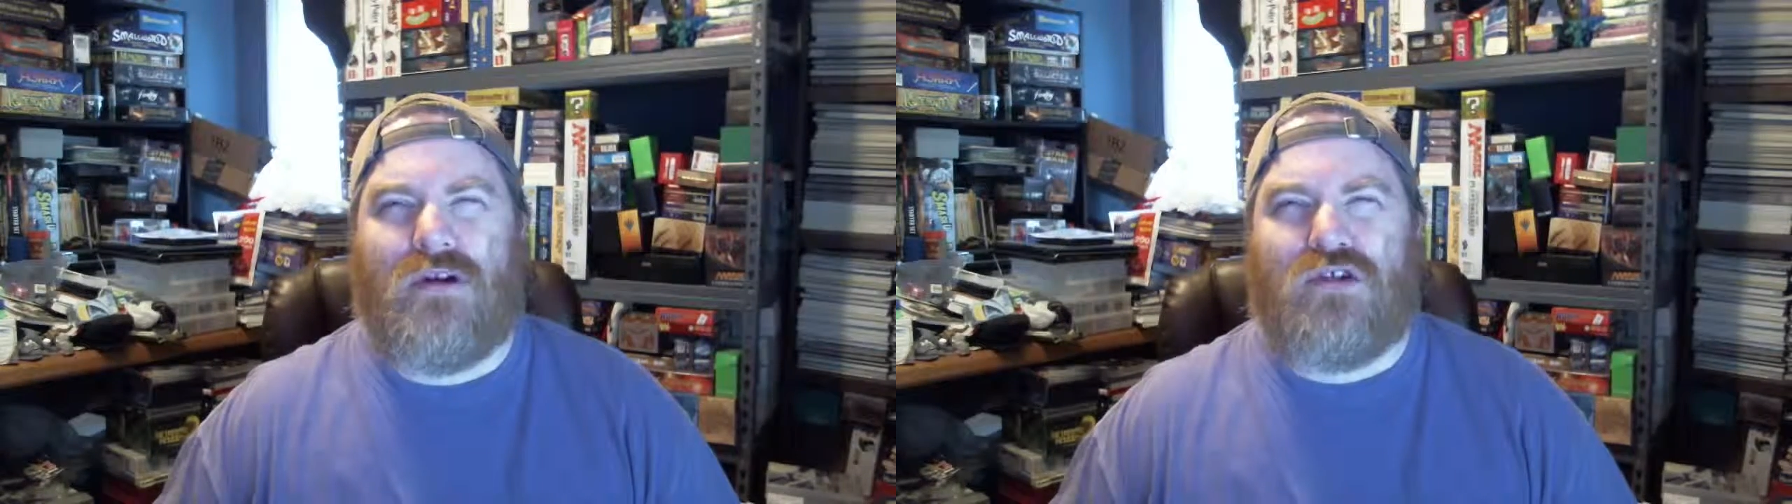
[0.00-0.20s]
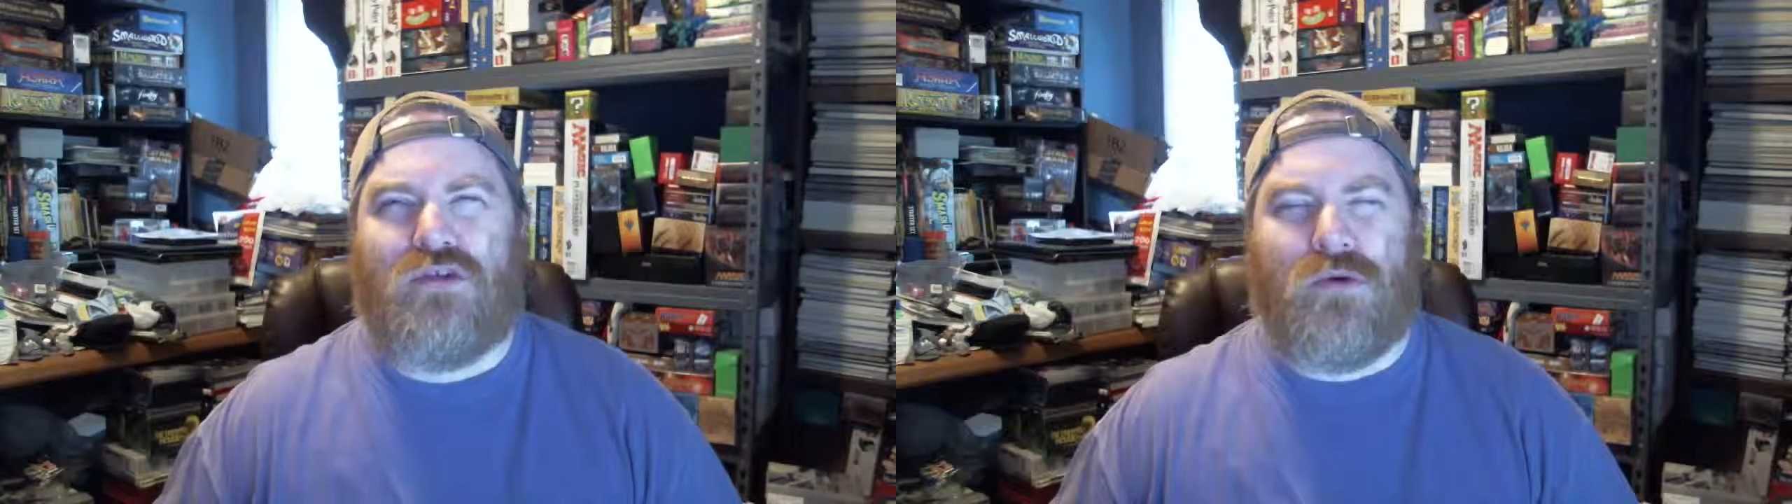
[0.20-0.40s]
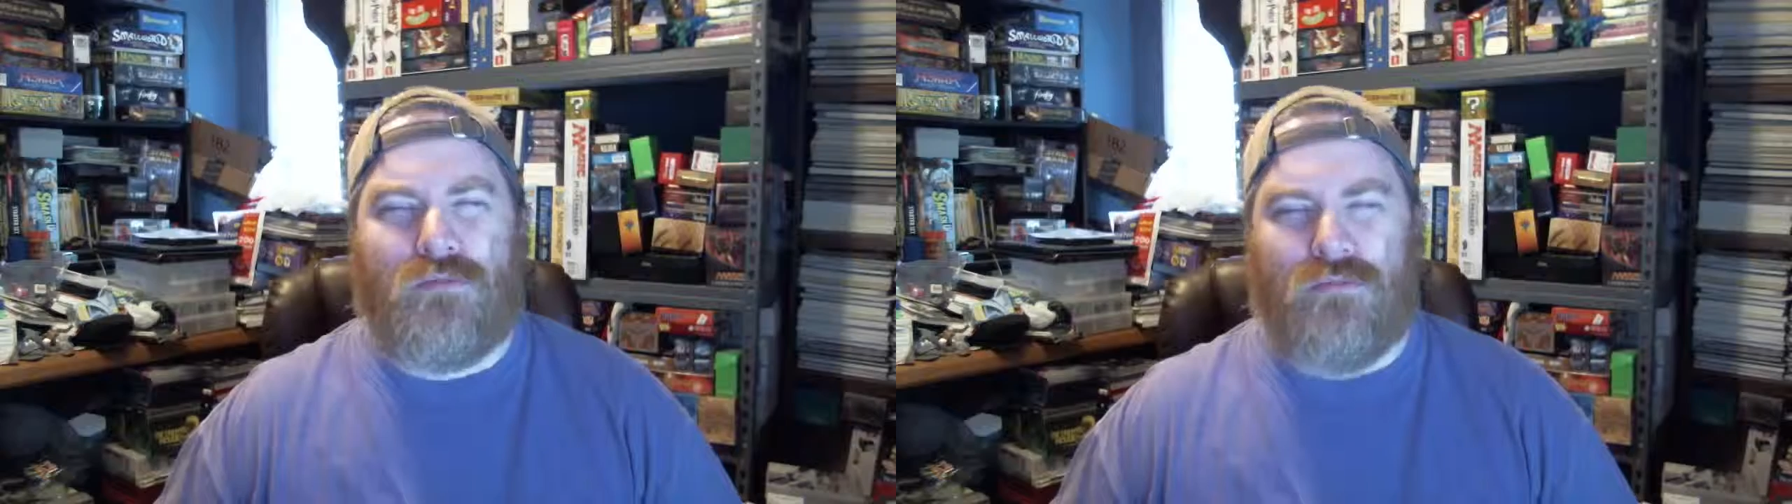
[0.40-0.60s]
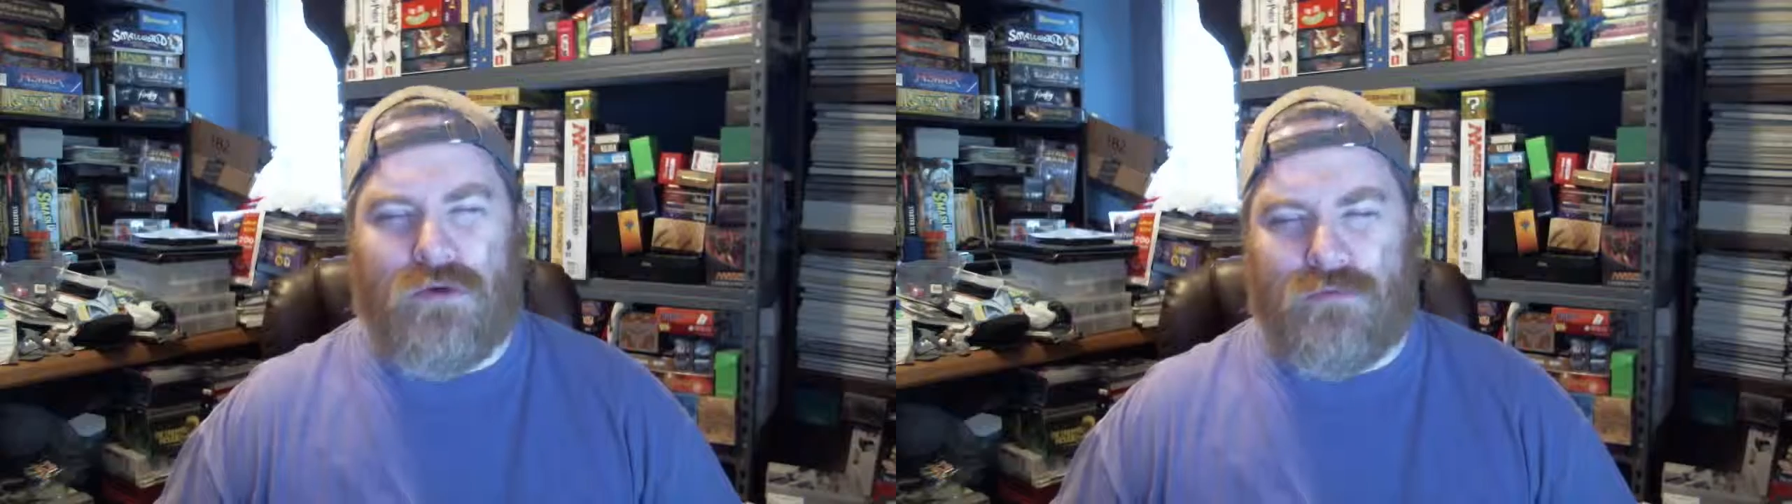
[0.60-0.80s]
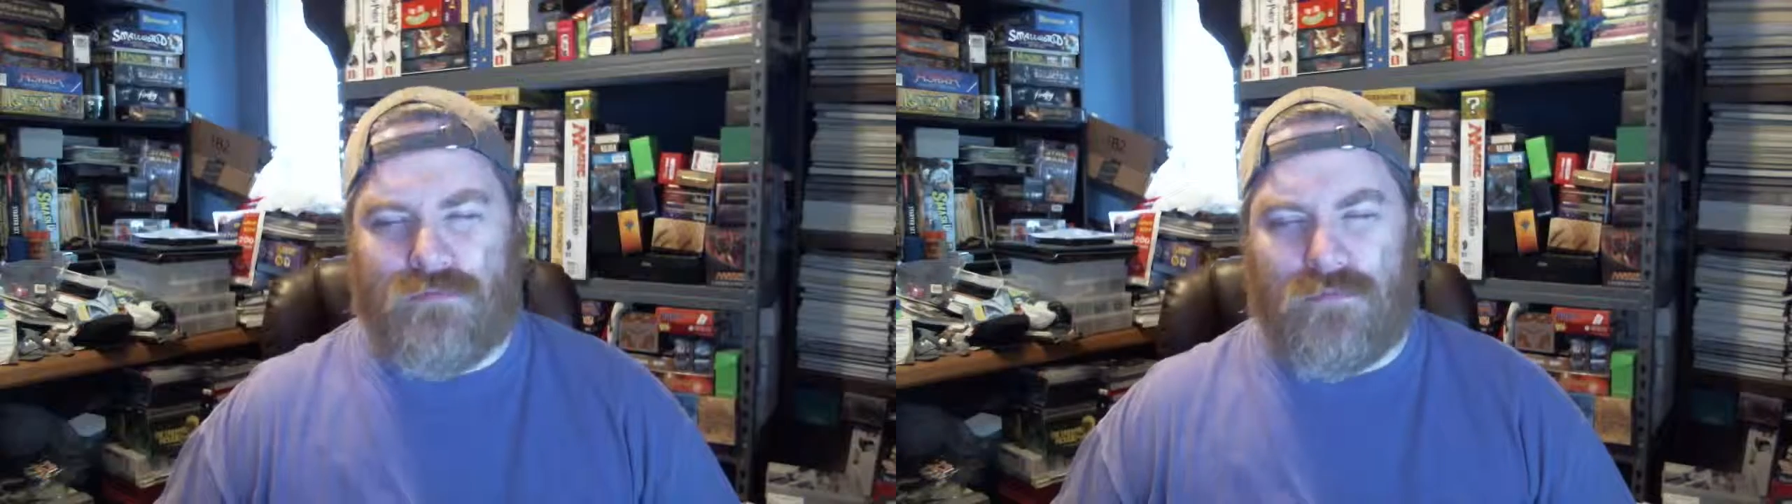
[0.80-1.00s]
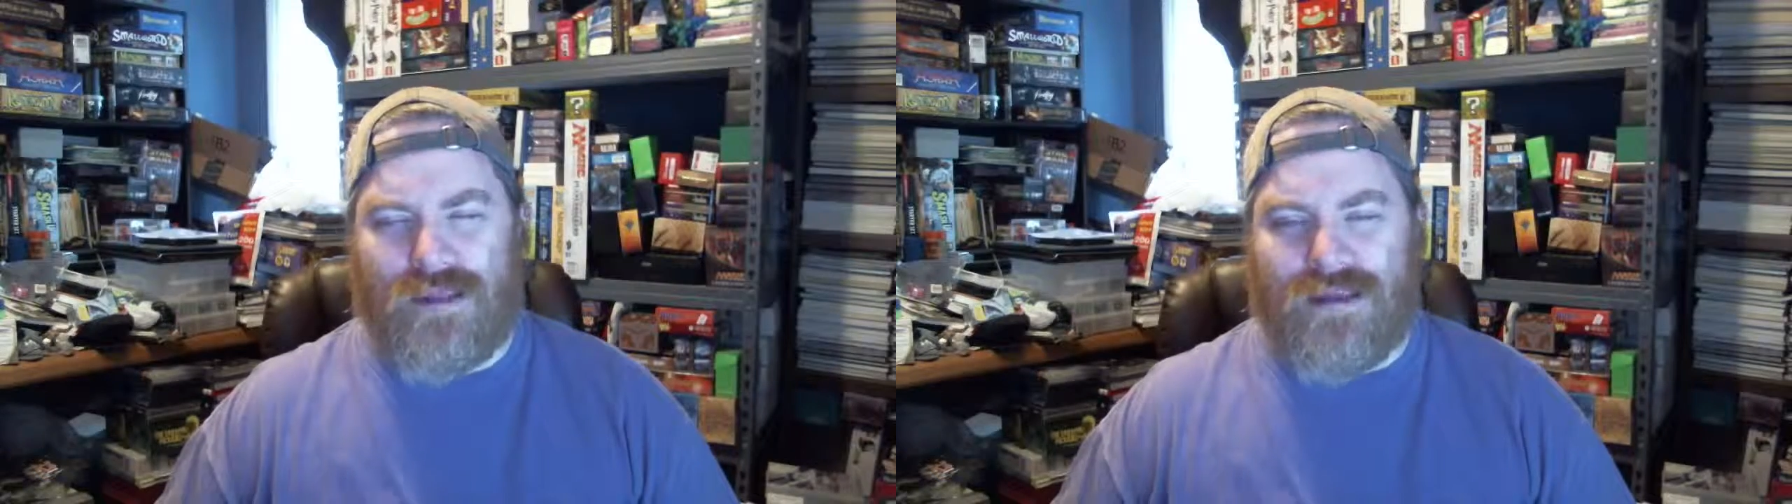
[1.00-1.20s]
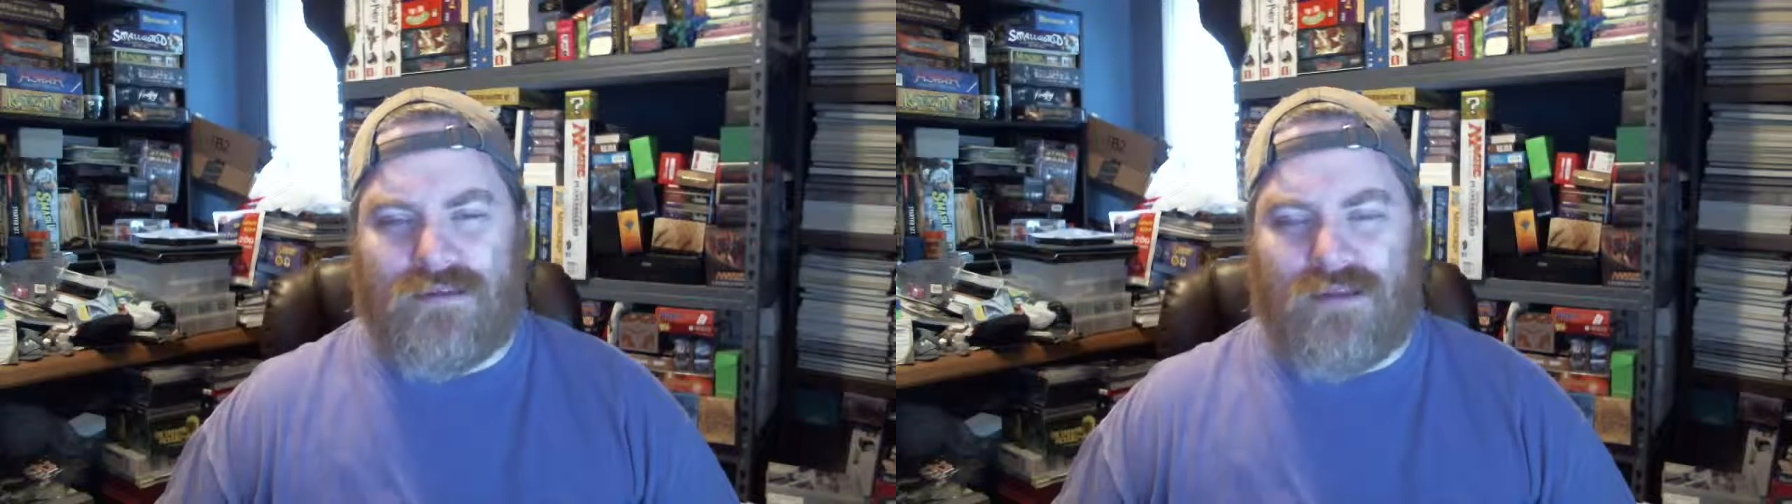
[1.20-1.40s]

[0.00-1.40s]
Shroom Boom. It's